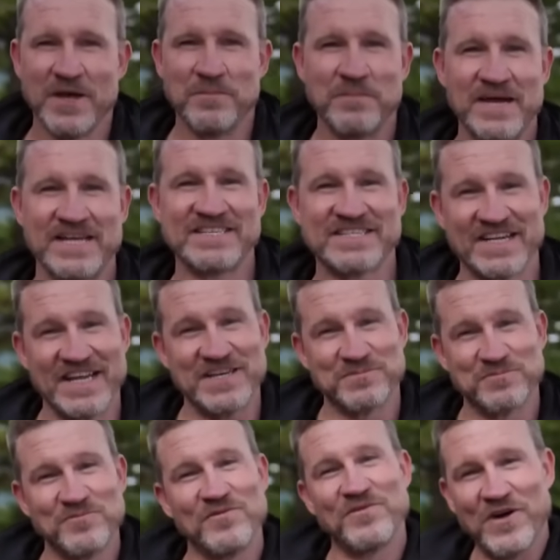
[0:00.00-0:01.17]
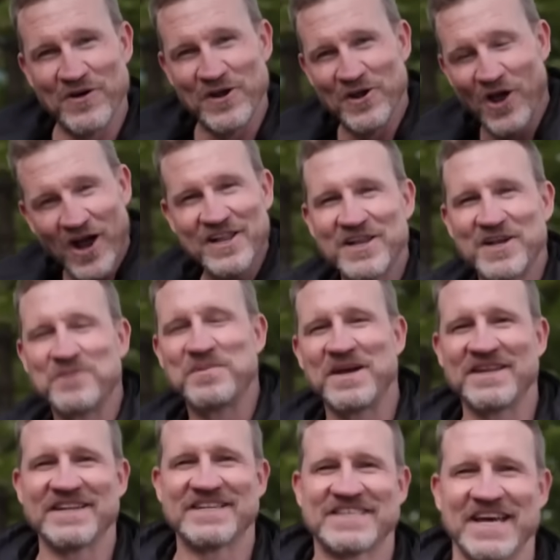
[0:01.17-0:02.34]
means that he's very likely to be
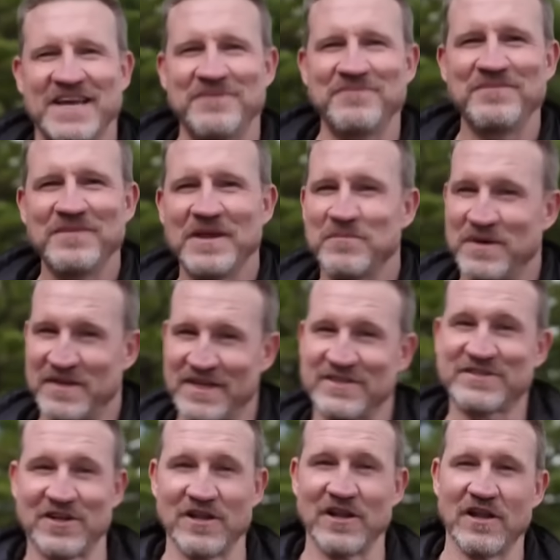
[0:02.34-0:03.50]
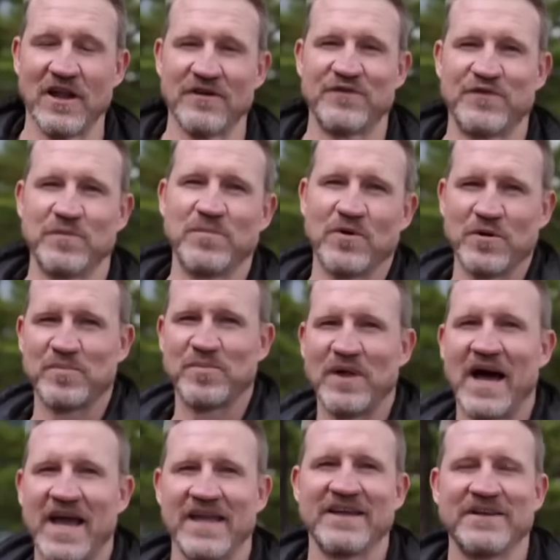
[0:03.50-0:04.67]
in the team, but there's still a lot of football to
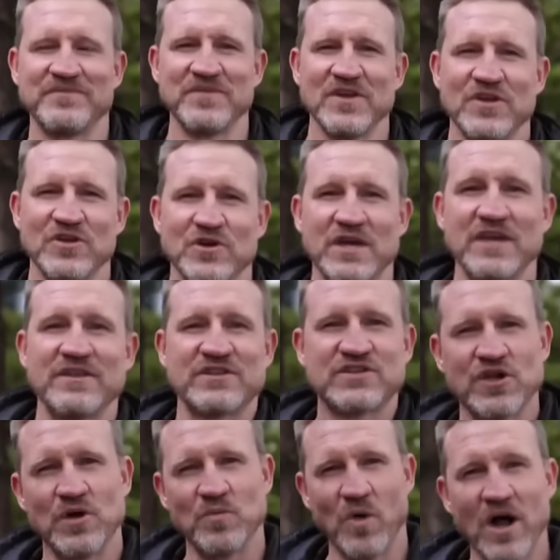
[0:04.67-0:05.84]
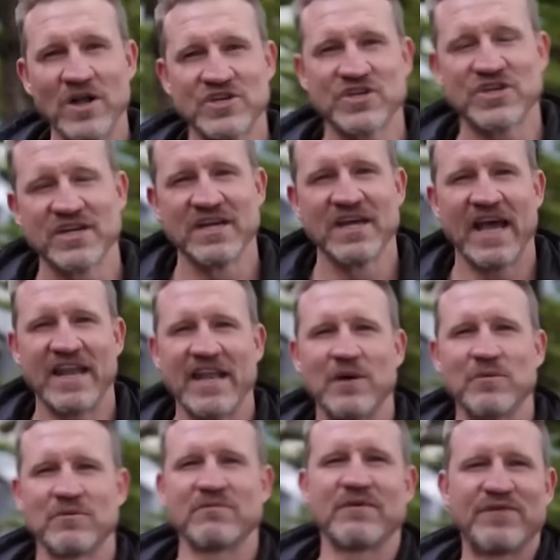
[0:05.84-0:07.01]
play. You'll hear the term watch, and that
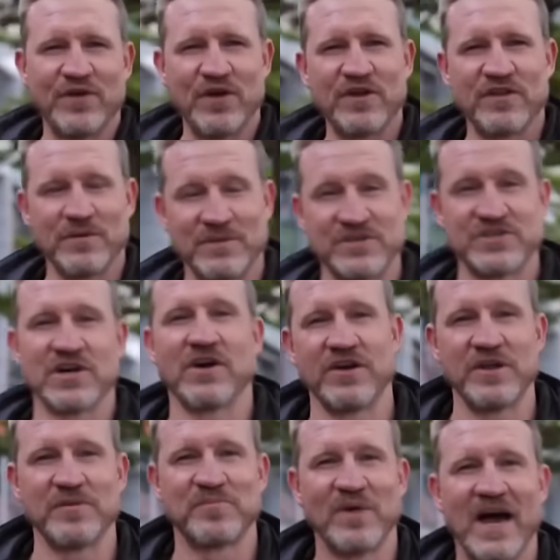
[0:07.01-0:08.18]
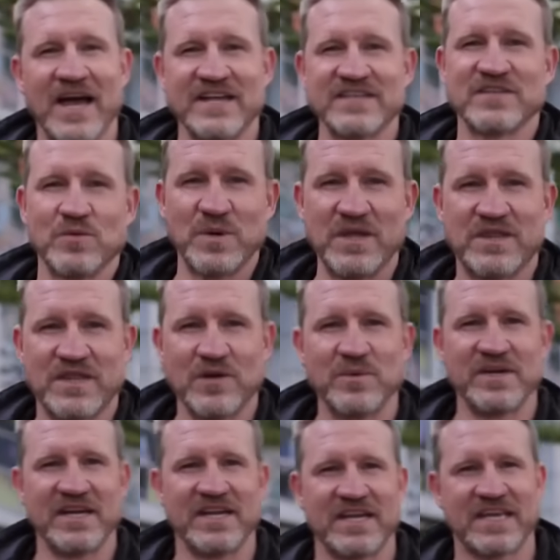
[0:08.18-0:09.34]
would refer to the majority of players that we think we
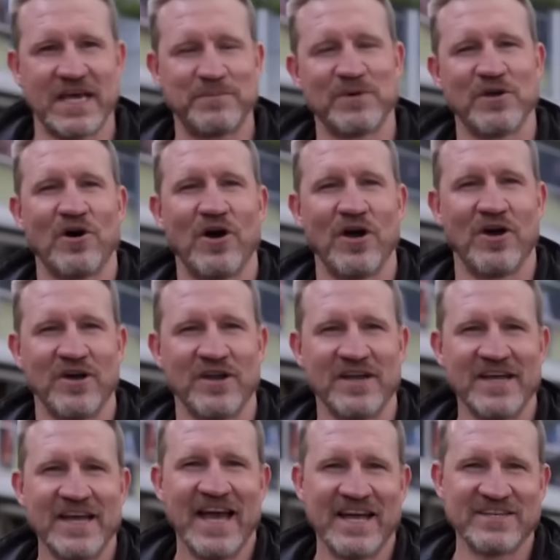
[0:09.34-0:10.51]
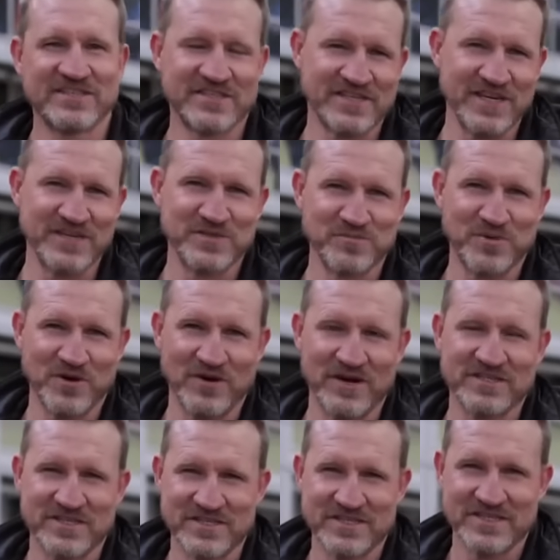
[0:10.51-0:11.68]
need to keep an eye on as the season
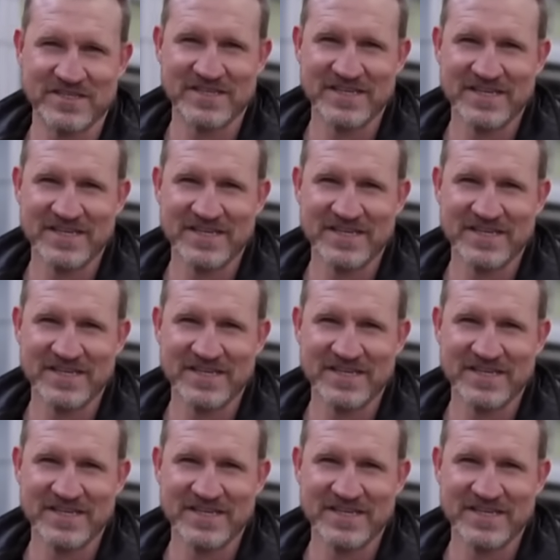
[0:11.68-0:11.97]
progresses.